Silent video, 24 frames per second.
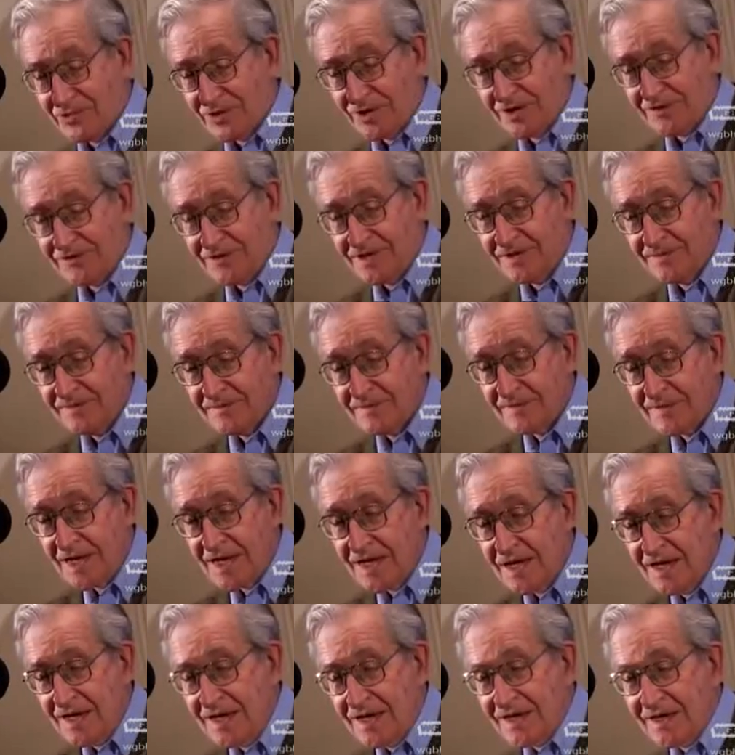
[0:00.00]
support of it.
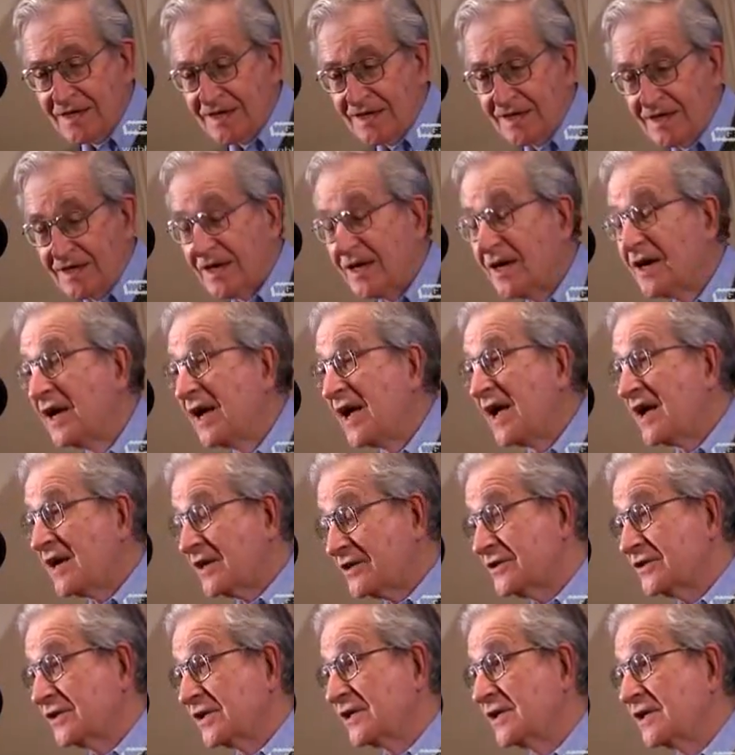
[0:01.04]

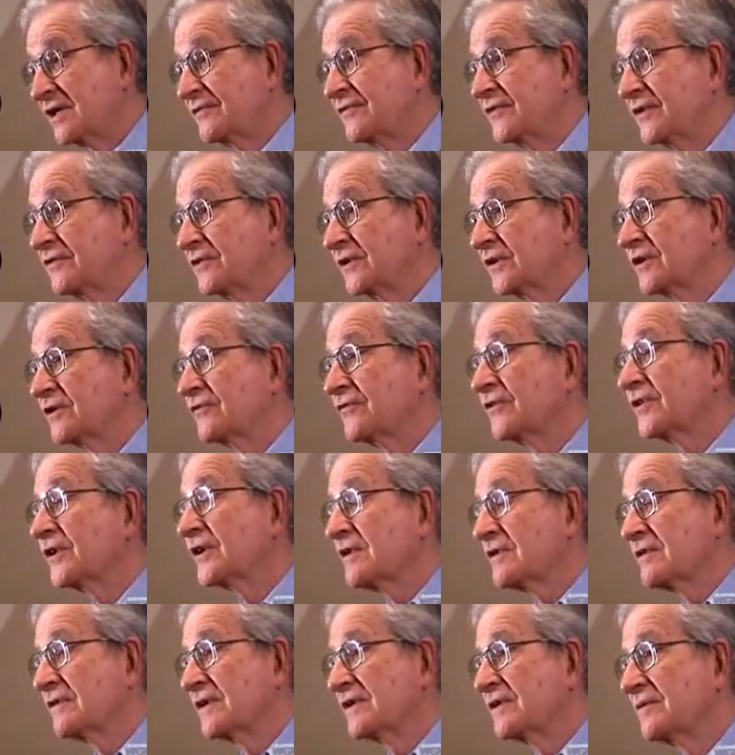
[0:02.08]
Actually, if you look
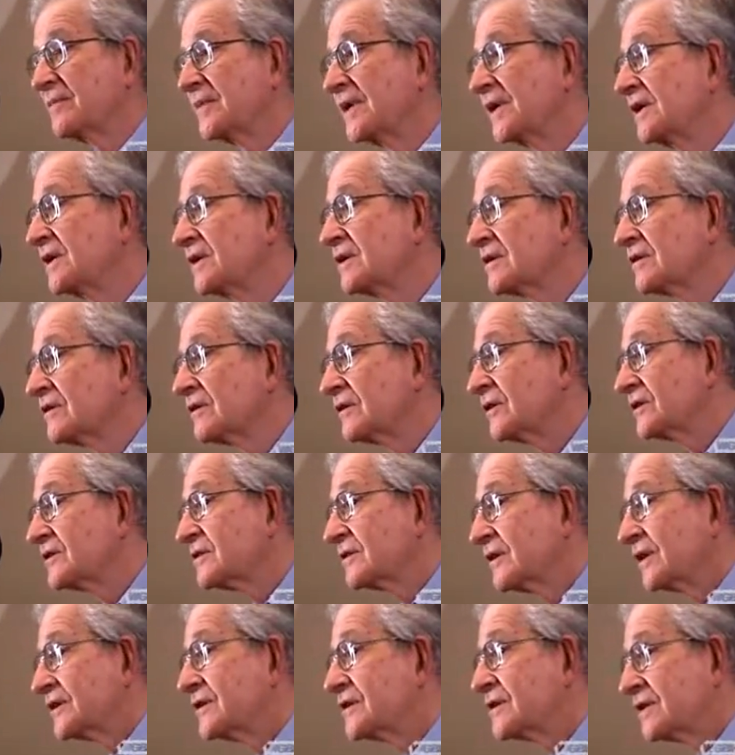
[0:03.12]
further in the media, there
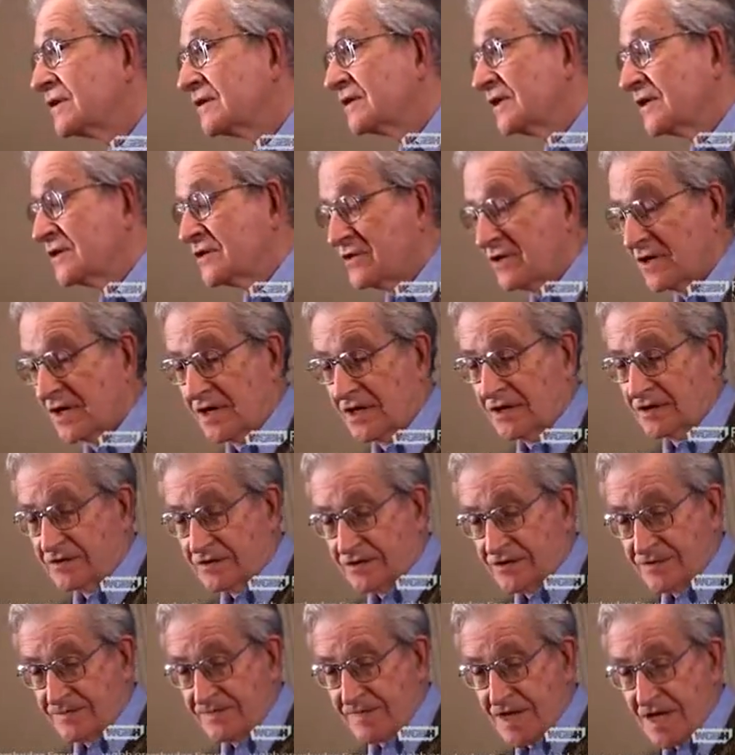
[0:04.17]
also are serious
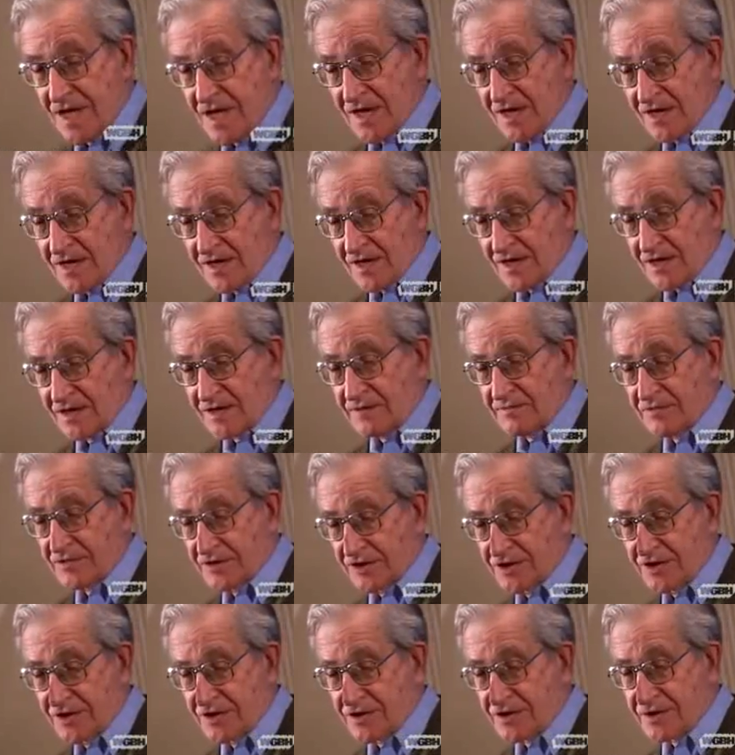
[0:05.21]
articles on
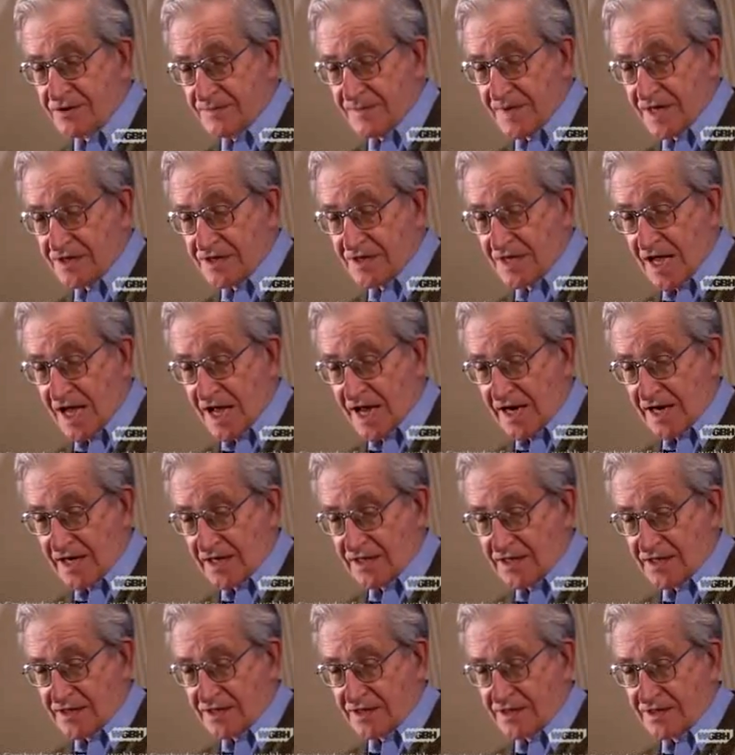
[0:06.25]
Bush's
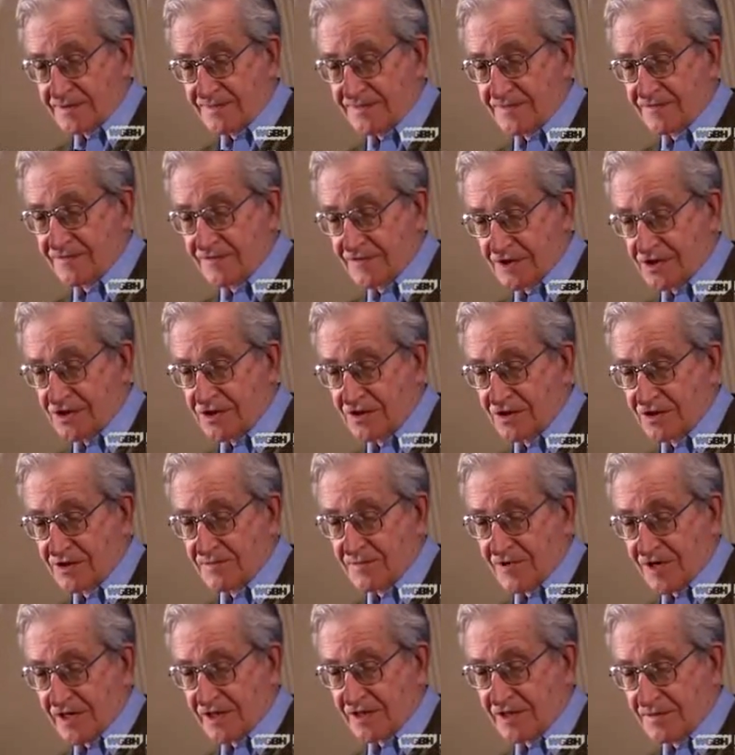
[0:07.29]
messianic vision to
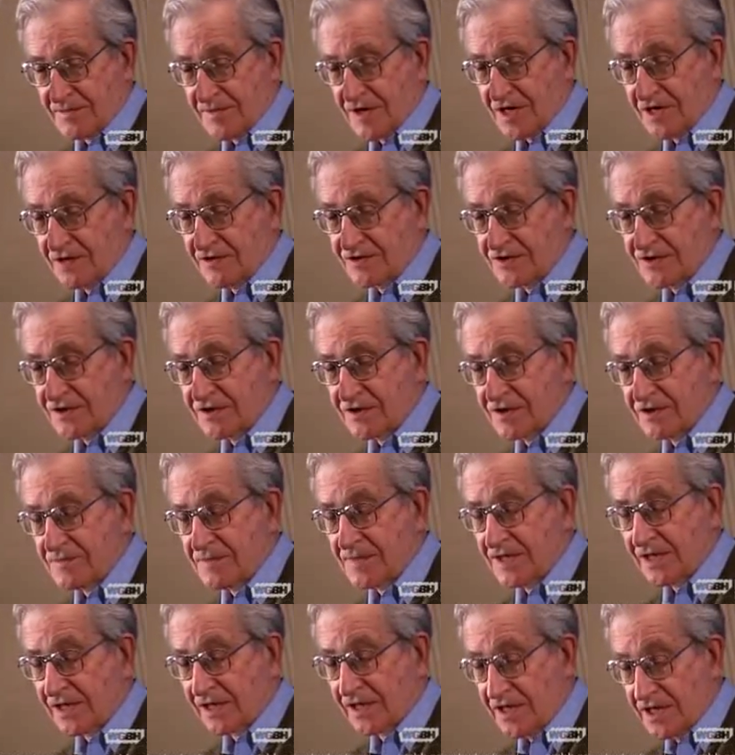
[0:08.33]
bring democracy to the
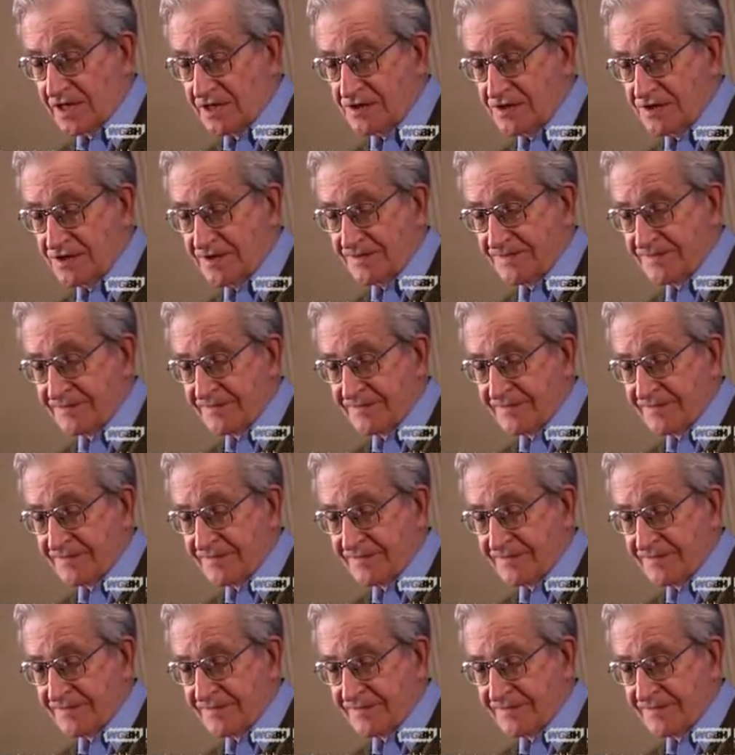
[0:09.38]
Middle East.